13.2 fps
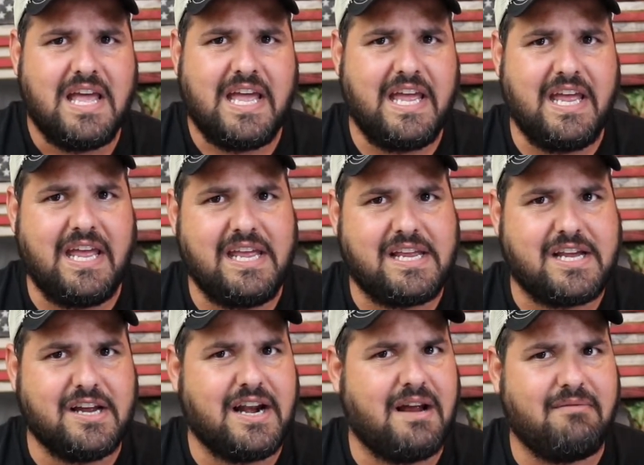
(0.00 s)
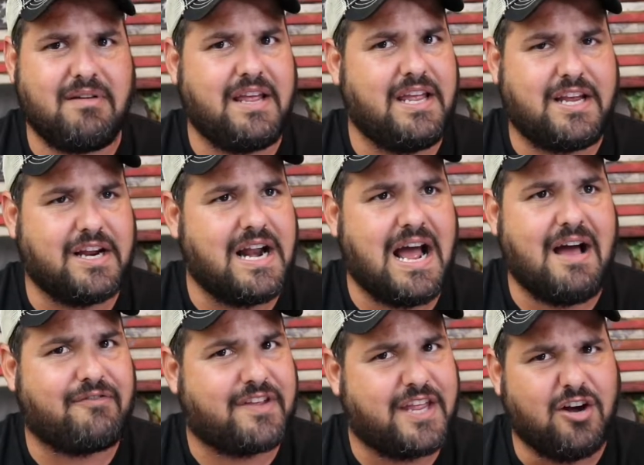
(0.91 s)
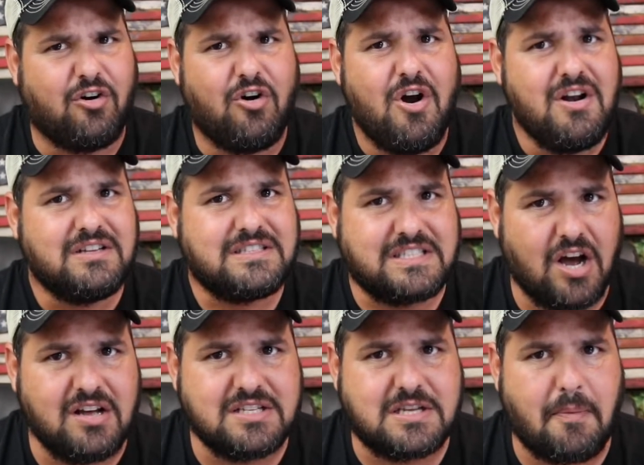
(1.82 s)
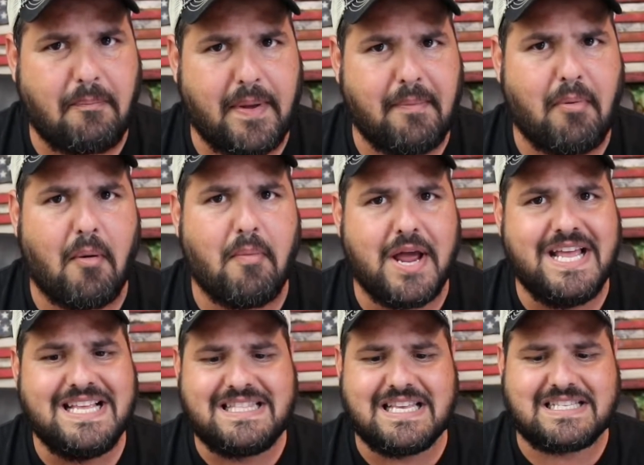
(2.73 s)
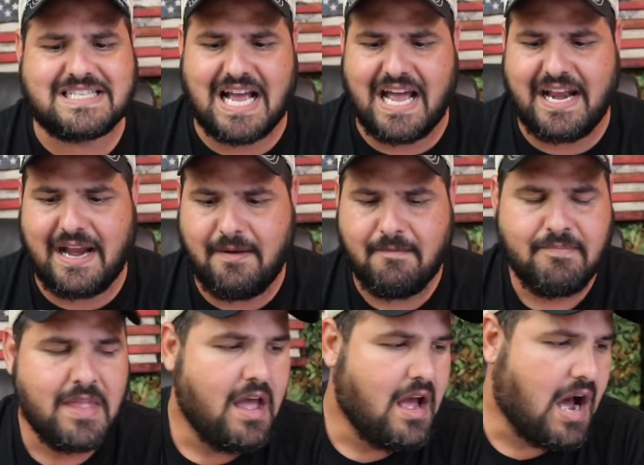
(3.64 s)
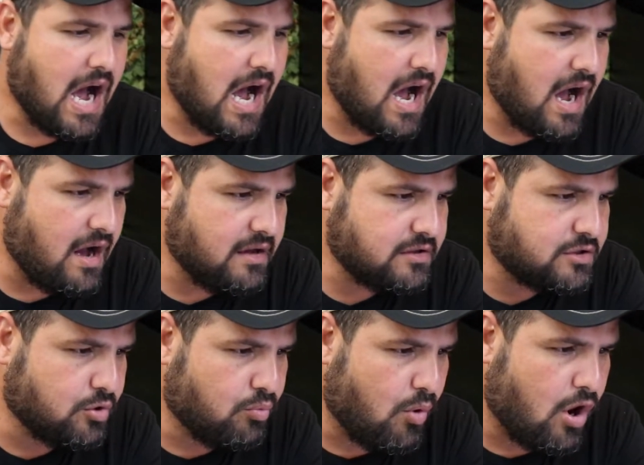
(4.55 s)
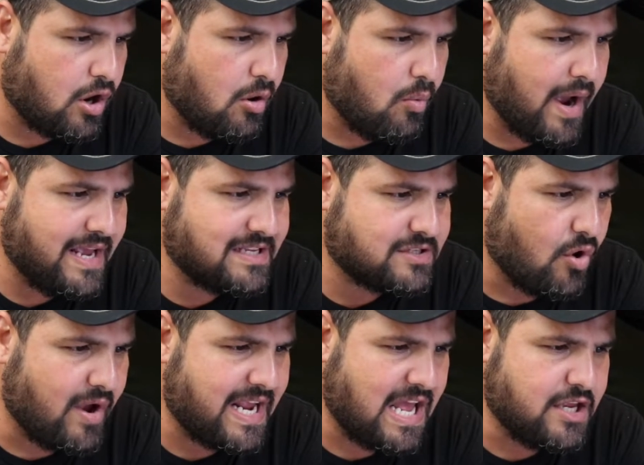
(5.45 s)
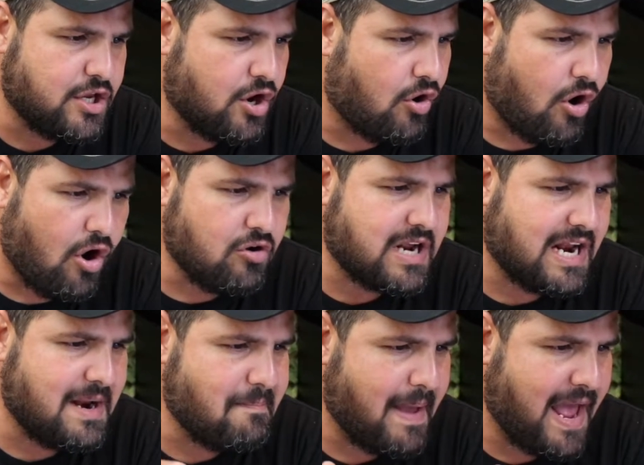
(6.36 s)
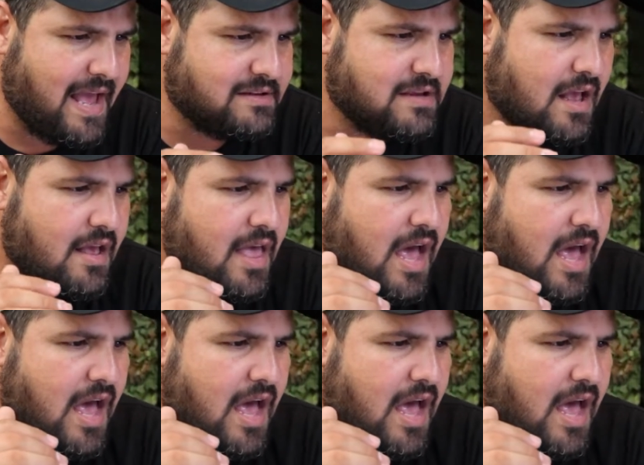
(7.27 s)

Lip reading: He could have killed tons of people, but he decided to walk away. So again, you know, all kind of bans.